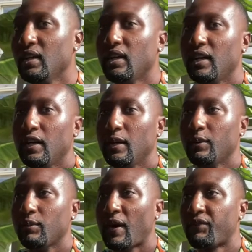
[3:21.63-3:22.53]

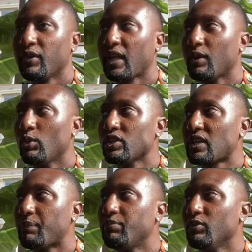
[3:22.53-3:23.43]
Um, I feel like once
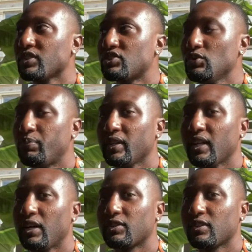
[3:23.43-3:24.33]
I once you put
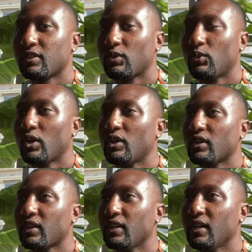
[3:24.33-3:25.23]
out the work
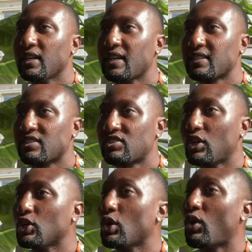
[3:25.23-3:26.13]
uh, as a
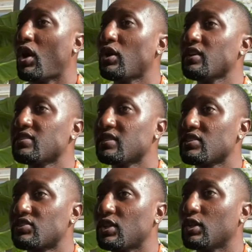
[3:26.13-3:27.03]
solo artist,
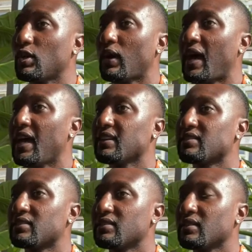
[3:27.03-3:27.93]
a solo
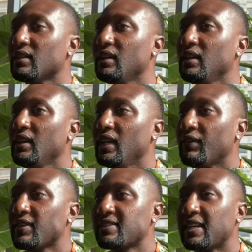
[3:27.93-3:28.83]
act,
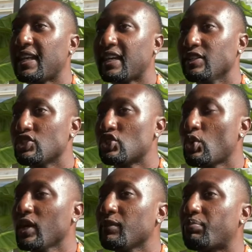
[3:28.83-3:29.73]
if it's not like a
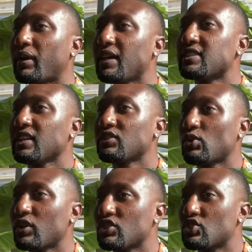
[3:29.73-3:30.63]
joint project
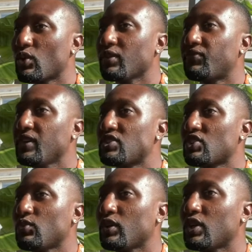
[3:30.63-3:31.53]
or a joint
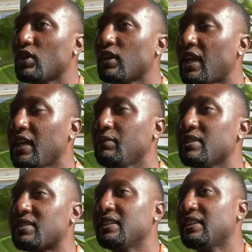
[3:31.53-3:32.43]
feature where your name
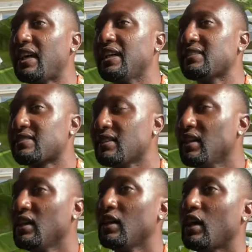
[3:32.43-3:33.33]
is in lights
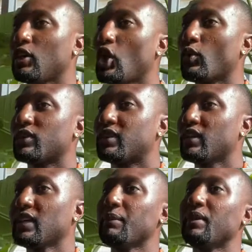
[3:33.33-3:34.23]
along with
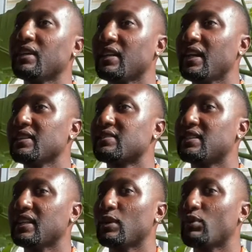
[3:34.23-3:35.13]
their name in lights,
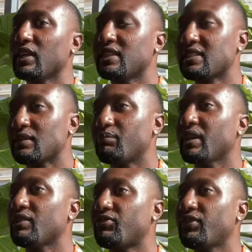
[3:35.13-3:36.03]
then it really doesn't
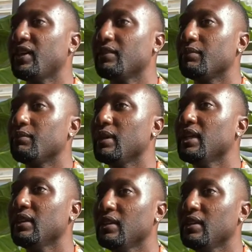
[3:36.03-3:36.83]
benefit me